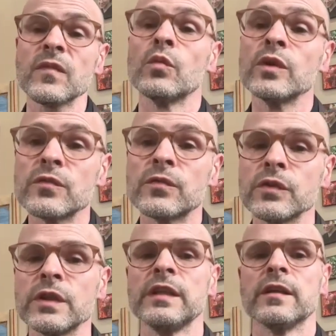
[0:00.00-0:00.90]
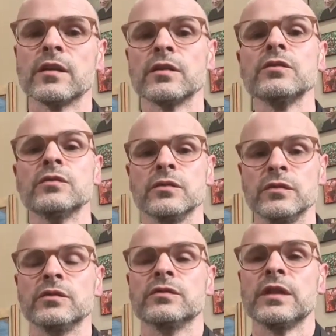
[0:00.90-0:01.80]
which fully
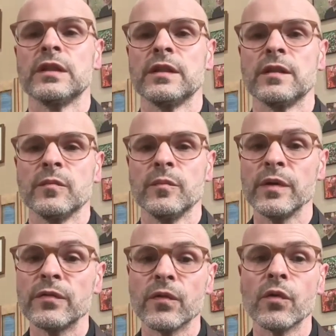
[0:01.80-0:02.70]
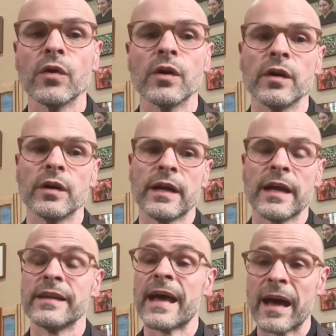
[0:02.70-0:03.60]
includes before
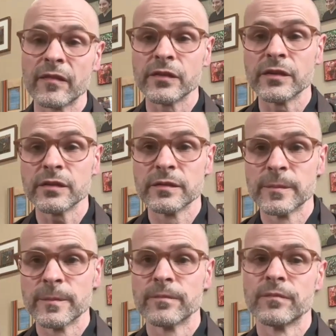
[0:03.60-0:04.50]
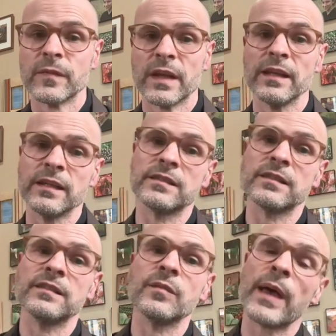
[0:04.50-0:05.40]
and after, and is
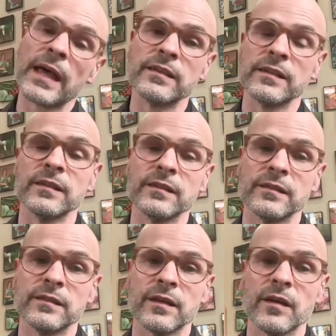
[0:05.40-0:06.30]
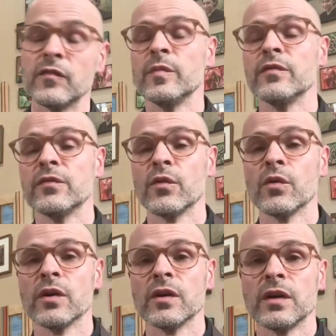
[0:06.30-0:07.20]
independent of
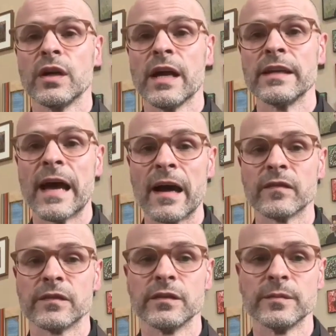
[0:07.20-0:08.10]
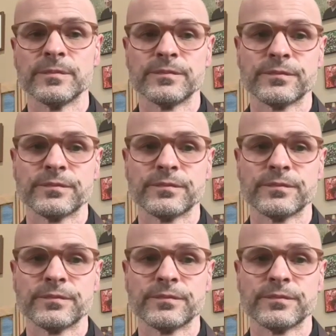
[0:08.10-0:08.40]
before and after.